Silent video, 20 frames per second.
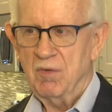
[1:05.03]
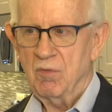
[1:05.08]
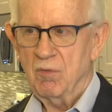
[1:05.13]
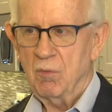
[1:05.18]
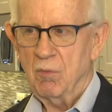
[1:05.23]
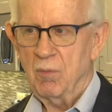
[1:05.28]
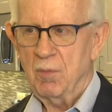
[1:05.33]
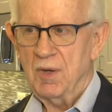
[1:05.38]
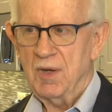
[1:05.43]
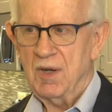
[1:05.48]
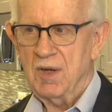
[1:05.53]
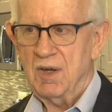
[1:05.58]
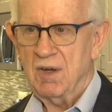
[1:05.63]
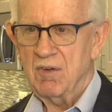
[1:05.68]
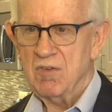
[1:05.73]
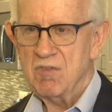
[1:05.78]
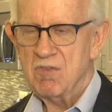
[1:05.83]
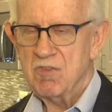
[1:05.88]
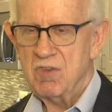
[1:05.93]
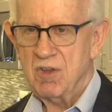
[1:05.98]

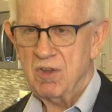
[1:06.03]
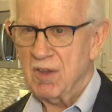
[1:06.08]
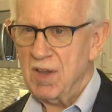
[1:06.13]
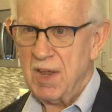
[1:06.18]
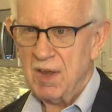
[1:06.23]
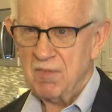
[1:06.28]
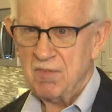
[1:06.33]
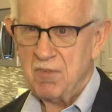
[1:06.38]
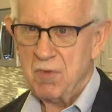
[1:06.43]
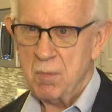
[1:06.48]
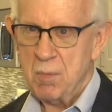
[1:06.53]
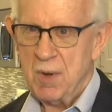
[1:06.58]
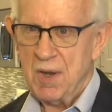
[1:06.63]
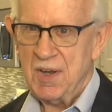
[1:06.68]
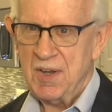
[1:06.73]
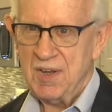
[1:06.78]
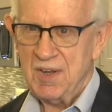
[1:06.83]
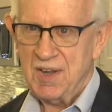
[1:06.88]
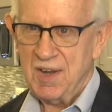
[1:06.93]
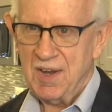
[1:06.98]
we still have to
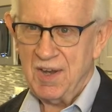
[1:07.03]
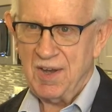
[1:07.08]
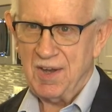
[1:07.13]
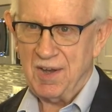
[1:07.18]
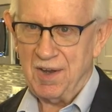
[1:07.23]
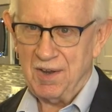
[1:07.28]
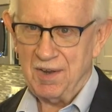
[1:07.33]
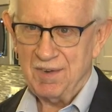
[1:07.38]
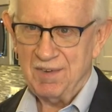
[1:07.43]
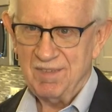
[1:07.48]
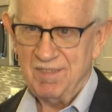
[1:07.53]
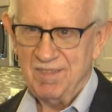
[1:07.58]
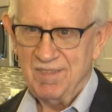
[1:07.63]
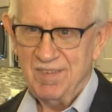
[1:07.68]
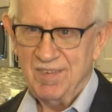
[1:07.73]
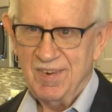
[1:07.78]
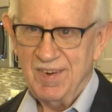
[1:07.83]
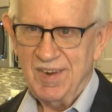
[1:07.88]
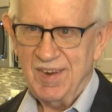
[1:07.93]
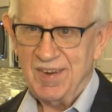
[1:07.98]
maintain it
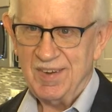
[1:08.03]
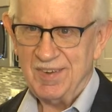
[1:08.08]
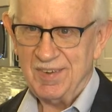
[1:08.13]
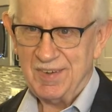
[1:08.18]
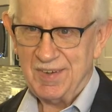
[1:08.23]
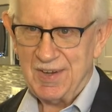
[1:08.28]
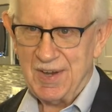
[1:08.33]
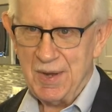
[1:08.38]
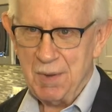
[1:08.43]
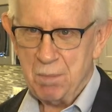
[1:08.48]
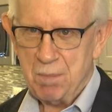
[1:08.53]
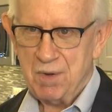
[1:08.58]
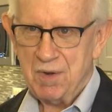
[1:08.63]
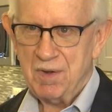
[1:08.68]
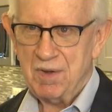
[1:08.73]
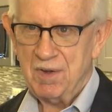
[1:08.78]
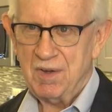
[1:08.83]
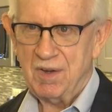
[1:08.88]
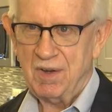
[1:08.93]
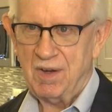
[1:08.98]
and keep it
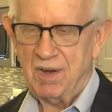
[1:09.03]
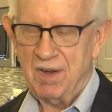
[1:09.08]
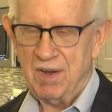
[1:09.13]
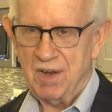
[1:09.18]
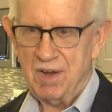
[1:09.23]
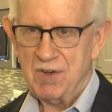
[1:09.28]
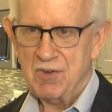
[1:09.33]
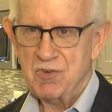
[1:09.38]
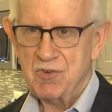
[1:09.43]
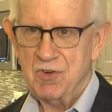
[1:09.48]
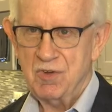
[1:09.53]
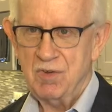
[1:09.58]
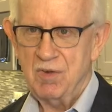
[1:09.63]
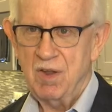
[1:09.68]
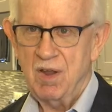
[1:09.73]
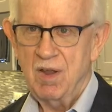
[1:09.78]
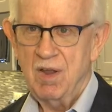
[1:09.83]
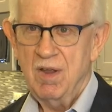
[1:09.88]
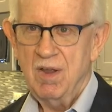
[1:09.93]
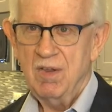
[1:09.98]
in the
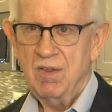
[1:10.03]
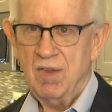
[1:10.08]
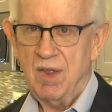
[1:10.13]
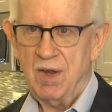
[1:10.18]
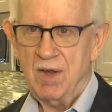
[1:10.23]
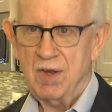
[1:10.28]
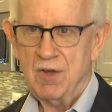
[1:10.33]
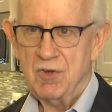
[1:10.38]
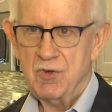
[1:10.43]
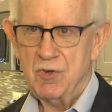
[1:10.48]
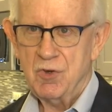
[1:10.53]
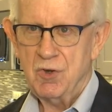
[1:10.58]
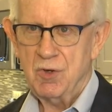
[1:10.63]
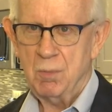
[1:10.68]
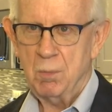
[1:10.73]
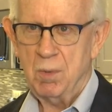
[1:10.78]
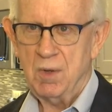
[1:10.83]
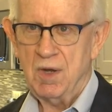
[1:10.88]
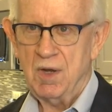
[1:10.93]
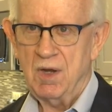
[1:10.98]
condition that it
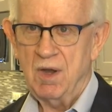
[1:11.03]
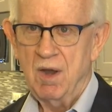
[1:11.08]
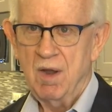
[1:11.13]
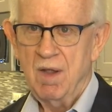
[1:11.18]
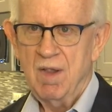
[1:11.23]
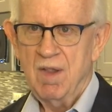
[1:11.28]
should be.